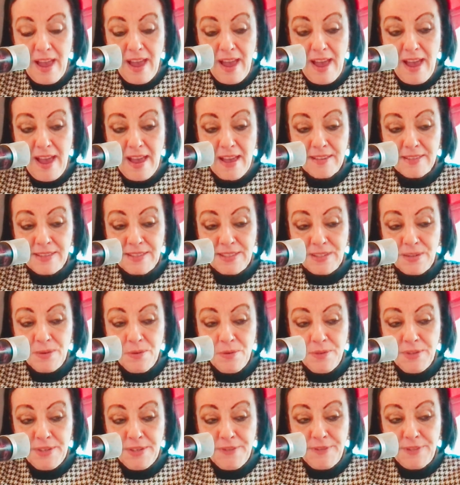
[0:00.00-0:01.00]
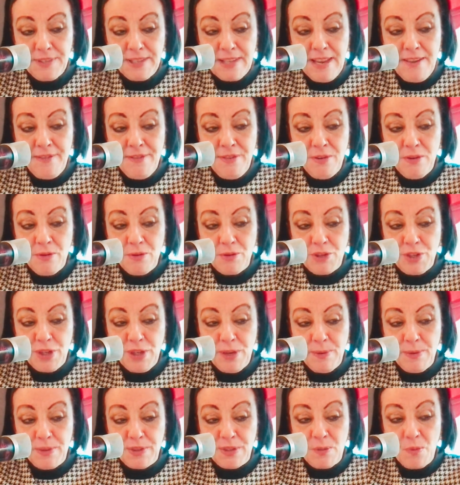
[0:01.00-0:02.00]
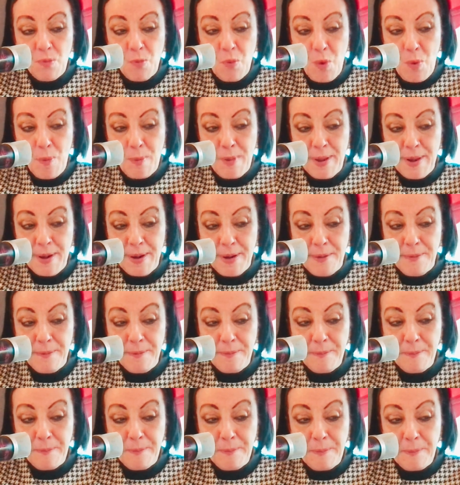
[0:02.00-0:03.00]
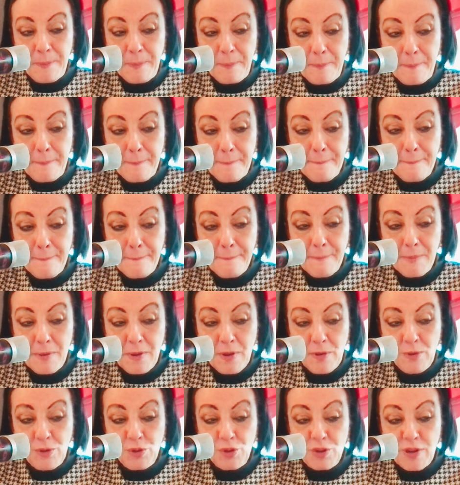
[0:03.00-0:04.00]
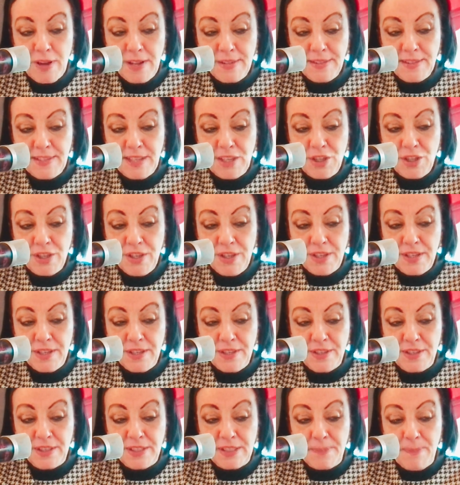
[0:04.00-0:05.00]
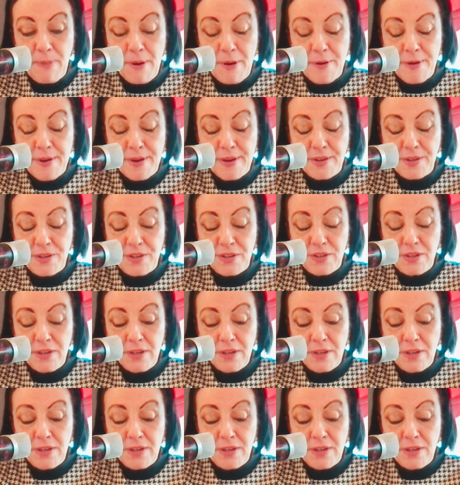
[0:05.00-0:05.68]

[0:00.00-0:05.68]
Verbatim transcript: I sort of, even though she was a woman who's transitioned into spirit,